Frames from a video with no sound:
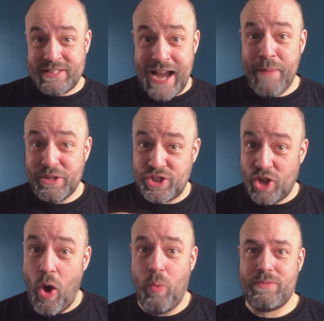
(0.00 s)
time to
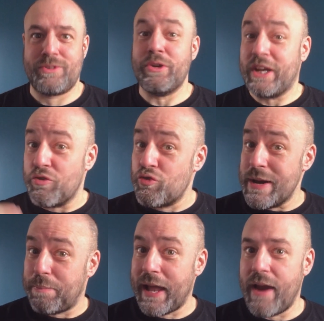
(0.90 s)
sow so you can
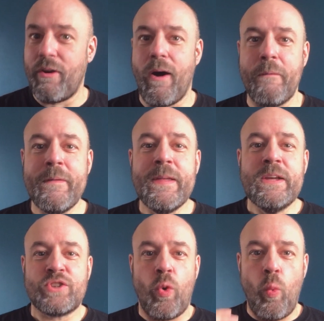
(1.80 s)
reap later on.
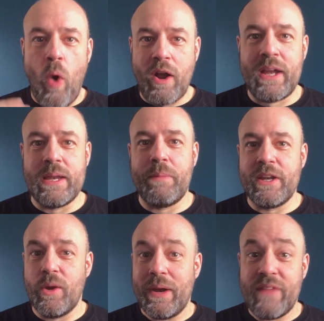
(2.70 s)
So what can you be
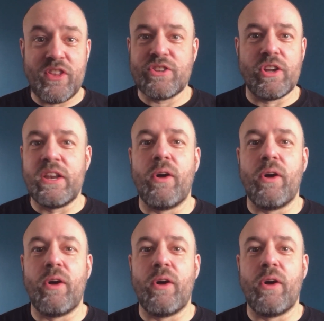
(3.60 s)
doing? If there's,